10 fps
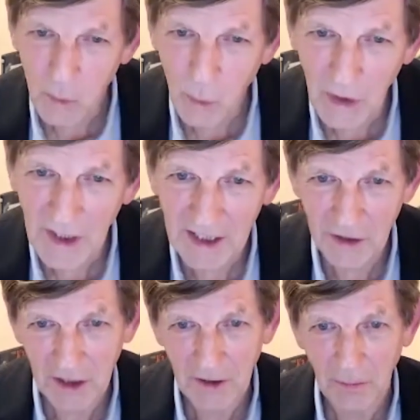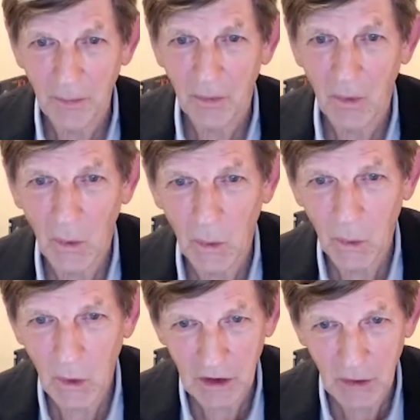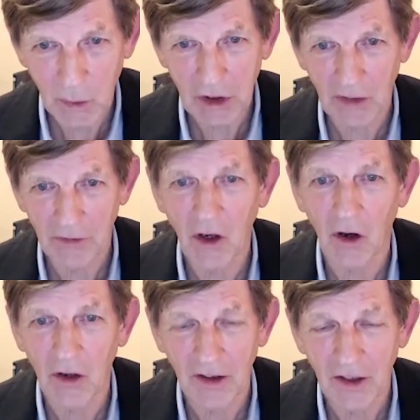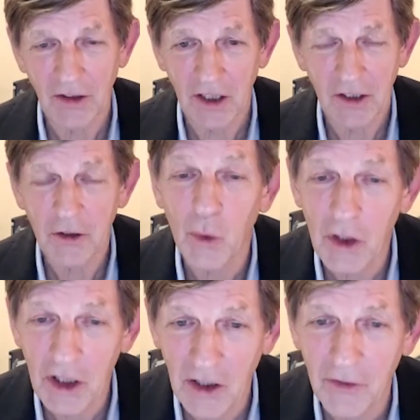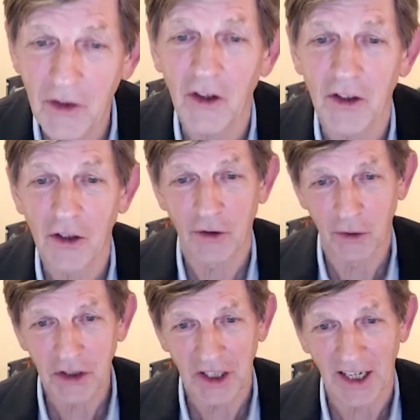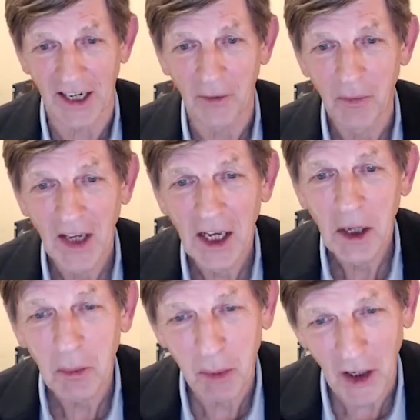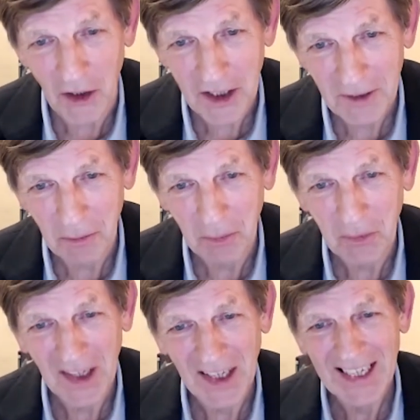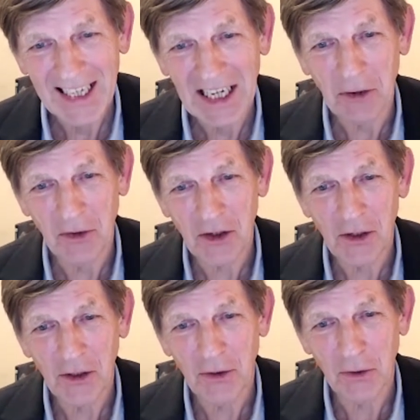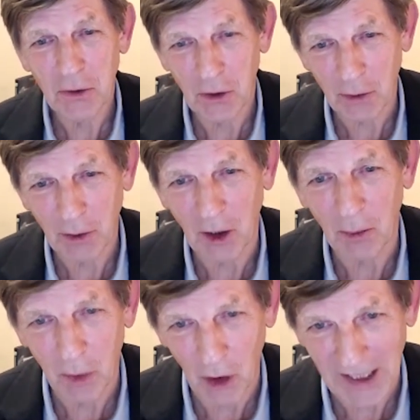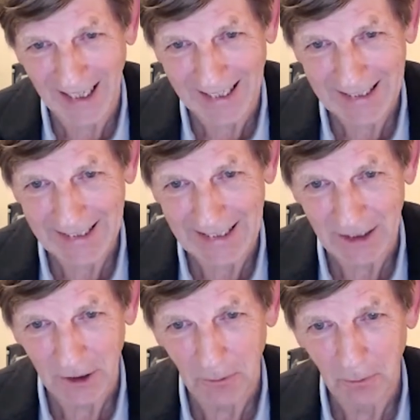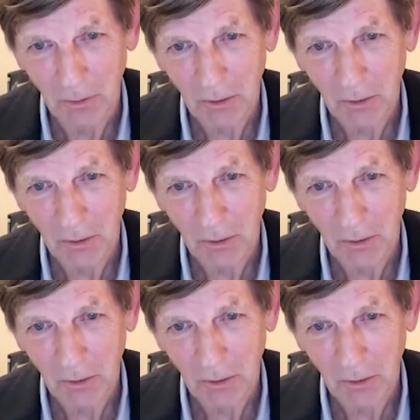one area which there's a word I've not heard you say, block. I've not heard you talk about block access.